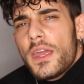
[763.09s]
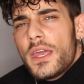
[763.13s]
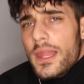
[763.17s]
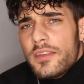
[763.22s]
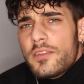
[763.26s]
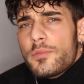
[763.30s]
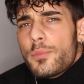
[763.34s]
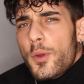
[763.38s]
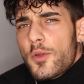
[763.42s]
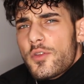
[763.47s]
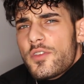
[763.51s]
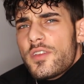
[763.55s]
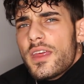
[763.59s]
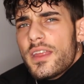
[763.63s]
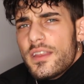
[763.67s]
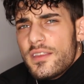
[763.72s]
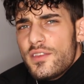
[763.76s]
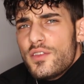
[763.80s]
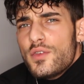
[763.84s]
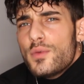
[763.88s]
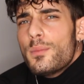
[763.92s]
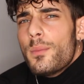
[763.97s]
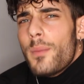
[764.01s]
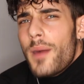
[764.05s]
Let's proceed
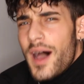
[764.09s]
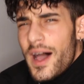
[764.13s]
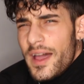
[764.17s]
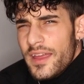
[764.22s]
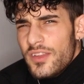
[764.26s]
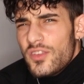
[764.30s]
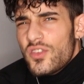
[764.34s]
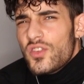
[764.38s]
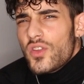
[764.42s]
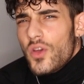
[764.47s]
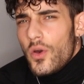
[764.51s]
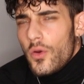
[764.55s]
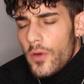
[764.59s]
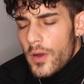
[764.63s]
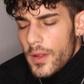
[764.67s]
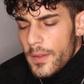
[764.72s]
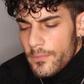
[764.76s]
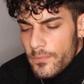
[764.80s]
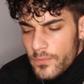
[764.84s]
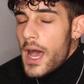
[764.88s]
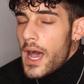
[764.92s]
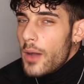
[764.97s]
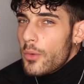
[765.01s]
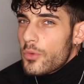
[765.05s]
to my story.
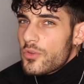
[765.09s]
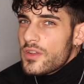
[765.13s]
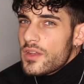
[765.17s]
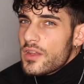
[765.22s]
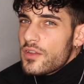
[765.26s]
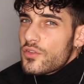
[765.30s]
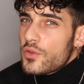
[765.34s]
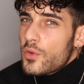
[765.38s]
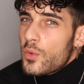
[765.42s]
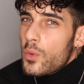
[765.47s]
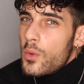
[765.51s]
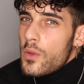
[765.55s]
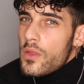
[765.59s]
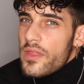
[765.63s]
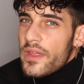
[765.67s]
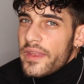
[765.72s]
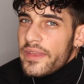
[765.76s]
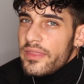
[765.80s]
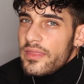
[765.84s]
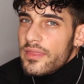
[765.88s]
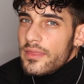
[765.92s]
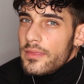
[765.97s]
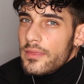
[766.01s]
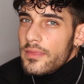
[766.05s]
I was in a school that
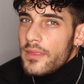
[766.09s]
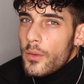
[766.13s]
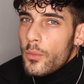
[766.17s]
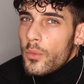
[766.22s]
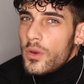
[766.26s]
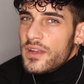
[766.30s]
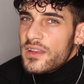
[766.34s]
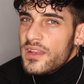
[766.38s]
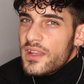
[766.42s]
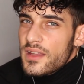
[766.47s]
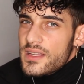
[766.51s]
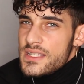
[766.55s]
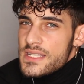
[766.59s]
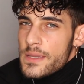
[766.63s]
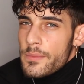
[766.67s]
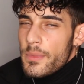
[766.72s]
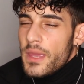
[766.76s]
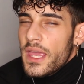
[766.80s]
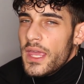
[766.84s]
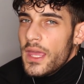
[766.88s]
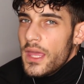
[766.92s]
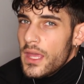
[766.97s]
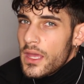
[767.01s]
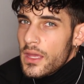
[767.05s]
they were teaching
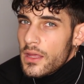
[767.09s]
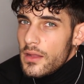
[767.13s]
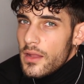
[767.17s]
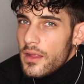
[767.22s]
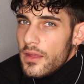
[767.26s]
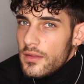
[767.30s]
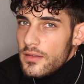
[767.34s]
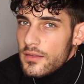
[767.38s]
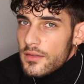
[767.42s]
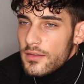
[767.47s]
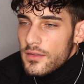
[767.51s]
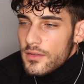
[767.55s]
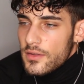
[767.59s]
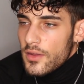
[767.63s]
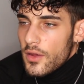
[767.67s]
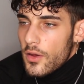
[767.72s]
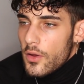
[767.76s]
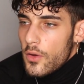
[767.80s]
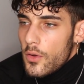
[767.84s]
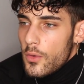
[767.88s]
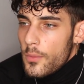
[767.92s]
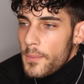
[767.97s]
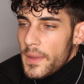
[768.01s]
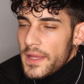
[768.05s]
me English,
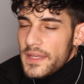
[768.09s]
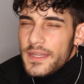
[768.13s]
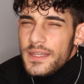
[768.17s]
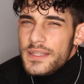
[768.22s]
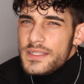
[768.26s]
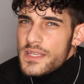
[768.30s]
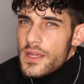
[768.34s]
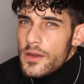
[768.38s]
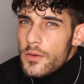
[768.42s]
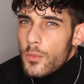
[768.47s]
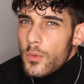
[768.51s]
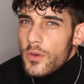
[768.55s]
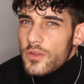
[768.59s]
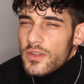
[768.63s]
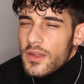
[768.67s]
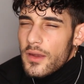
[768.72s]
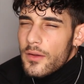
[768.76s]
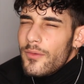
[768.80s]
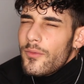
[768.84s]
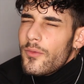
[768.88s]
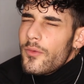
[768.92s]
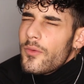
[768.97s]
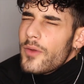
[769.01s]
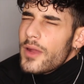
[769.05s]
so my teacher was
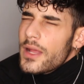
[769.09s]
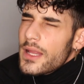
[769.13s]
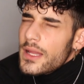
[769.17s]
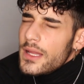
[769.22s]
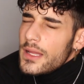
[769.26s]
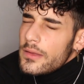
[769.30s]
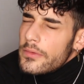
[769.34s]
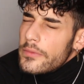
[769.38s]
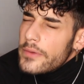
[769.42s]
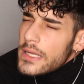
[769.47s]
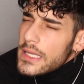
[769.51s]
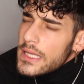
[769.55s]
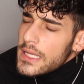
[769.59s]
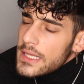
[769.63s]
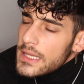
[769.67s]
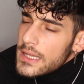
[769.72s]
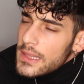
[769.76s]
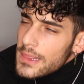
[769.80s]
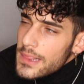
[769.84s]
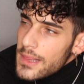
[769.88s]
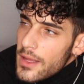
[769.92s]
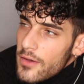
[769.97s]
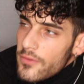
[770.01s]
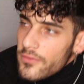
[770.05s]
a really, really
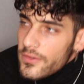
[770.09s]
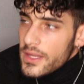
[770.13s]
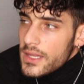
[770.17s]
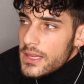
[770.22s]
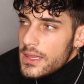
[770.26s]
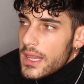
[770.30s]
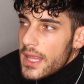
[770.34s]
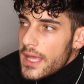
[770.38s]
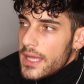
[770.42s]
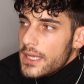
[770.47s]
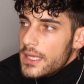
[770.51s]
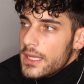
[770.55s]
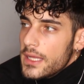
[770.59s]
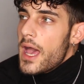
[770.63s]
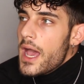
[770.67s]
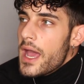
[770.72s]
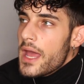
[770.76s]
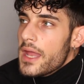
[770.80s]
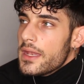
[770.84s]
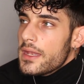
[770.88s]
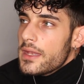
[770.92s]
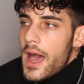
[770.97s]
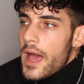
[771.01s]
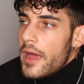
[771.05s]
loving lady
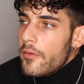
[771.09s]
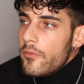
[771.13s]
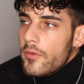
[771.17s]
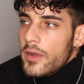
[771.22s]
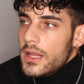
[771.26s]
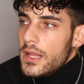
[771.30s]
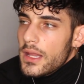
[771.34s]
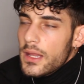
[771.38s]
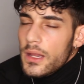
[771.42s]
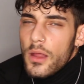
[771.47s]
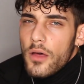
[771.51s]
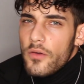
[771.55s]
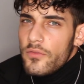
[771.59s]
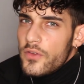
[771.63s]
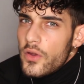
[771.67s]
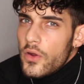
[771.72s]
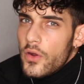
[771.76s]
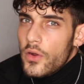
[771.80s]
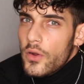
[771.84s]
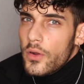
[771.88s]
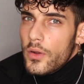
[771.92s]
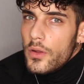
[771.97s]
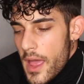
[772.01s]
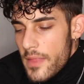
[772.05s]
and I really loved
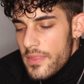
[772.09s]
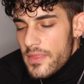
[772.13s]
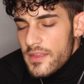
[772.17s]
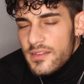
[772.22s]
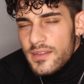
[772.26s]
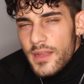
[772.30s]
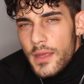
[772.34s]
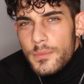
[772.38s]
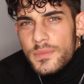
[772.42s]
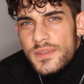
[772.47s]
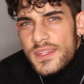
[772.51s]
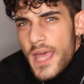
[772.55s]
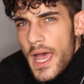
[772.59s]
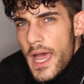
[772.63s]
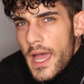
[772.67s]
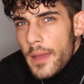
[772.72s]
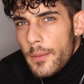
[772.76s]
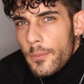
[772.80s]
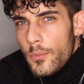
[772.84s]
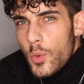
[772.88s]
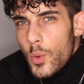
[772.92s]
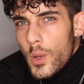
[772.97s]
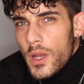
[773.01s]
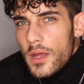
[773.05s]
her. At the same
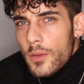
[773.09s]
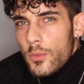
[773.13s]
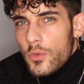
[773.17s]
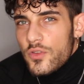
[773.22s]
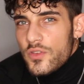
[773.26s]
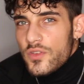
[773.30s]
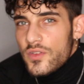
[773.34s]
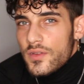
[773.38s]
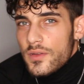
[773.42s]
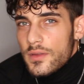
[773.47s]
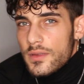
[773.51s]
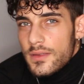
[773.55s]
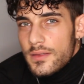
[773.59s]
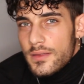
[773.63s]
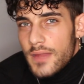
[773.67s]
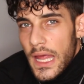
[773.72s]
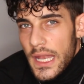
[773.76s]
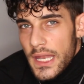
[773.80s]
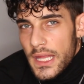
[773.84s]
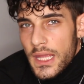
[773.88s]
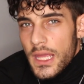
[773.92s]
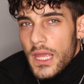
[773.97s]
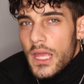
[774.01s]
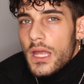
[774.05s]
time, when I was
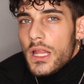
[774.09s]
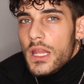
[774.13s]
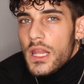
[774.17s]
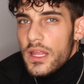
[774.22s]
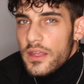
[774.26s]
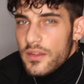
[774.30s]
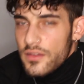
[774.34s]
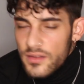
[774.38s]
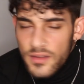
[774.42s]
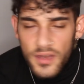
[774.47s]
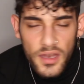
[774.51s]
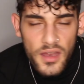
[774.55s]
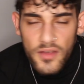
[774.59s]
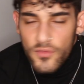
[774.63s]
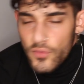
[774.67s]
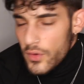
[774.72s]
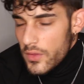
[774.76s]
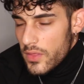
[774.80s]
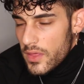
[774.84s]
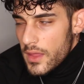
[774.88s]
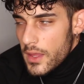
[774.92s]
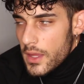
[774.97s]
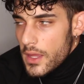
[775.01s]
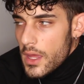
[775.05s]
studying English and
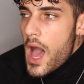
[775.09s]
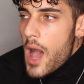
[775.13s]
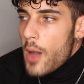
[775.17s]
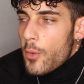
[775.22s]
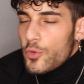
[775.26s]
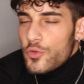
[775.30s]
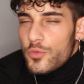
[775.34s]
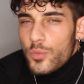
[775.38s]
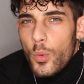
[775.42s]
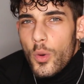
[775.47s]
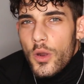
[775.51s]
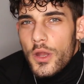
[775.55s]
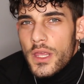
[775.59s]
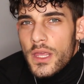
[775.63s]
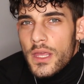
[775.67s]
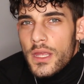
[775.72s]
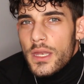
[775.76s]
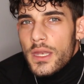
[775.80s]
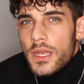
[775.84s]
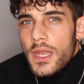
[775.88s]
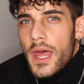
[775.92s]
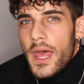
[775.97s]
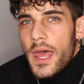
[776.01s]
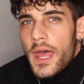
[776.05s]
everything, I was working
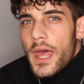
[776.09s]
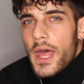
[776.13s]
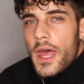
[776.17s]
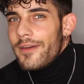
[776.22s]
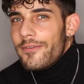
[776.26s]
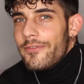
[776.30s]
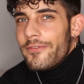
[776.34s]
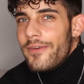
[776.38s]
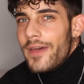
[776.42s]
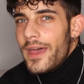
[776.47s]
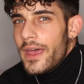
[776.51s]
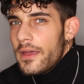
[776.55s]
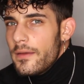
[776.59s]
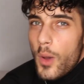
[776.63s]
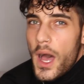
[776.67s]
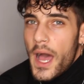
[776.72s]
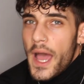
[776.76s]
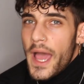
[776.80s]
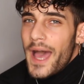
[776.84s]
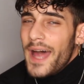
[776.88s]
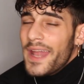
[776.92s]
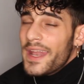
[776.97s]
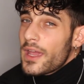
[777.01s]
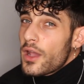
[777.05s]
in a cafe. I
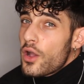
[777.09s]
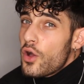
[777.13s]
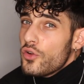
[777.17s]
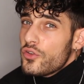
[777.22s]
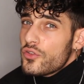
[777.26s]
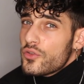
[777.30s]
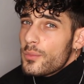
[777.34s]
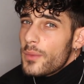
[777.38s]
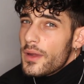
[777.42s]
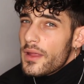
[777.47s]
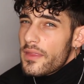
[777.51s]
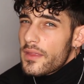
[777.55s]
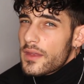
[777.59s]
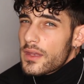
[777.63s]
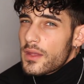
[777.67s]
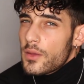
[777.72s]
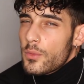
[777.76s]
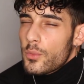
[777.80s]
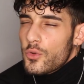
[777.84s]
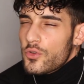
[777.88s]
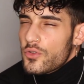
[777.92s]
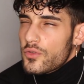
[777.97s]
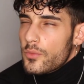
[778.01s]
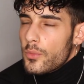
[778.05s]
had a customer
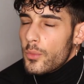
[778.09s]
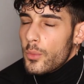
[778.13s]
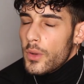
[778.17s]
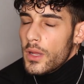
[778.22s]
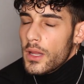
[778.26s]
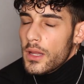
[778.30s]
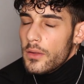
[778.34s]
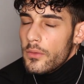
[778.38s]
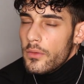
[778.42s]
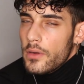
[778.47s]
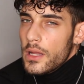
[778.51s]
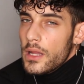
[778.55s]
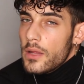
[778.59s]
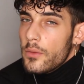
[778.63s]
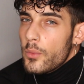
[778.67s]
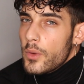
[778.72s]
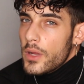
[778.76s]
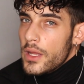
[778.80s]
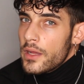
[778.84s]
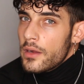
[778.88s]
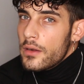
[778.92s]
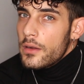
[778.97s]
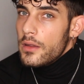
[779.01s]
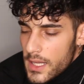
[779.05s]
that was really, really
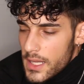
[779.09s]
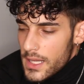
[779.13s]
weird.